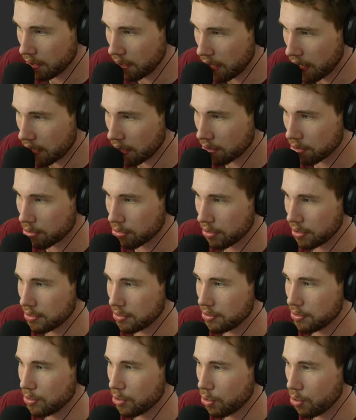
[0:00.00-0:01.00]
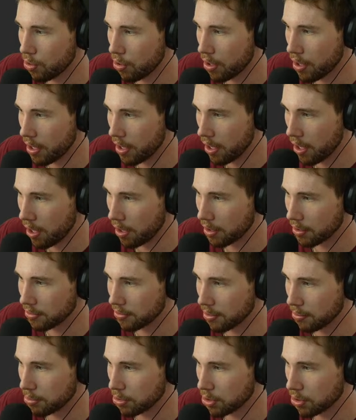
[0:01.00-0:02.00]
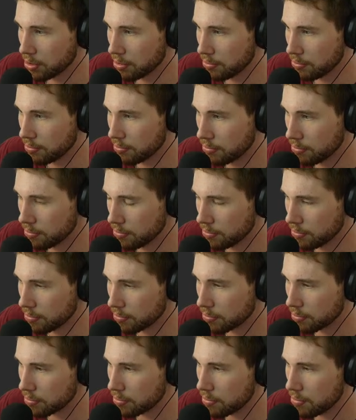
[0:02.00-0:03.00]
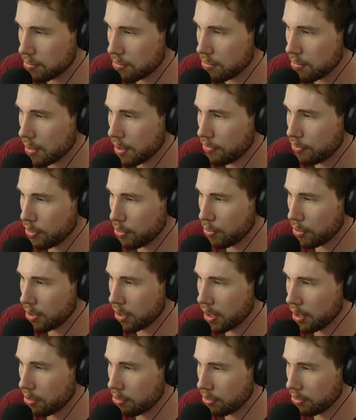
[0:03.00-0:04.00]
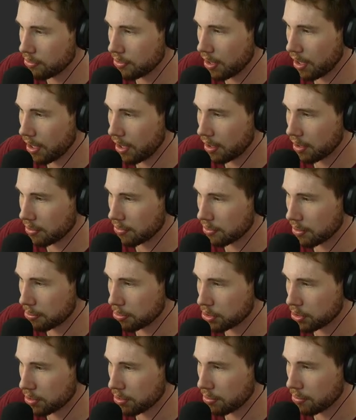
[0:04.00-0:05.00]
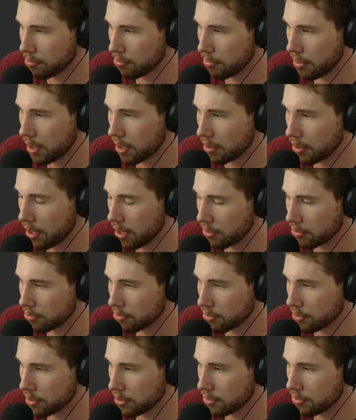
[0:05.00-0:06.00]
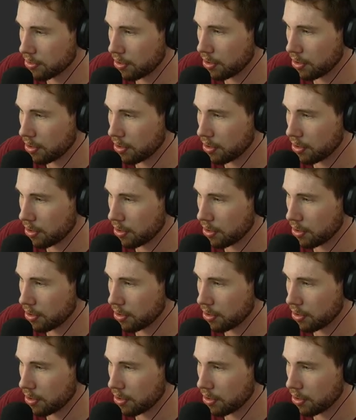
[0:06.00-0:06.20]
increase your air consumption. If you want increased air consumption, make the asteroids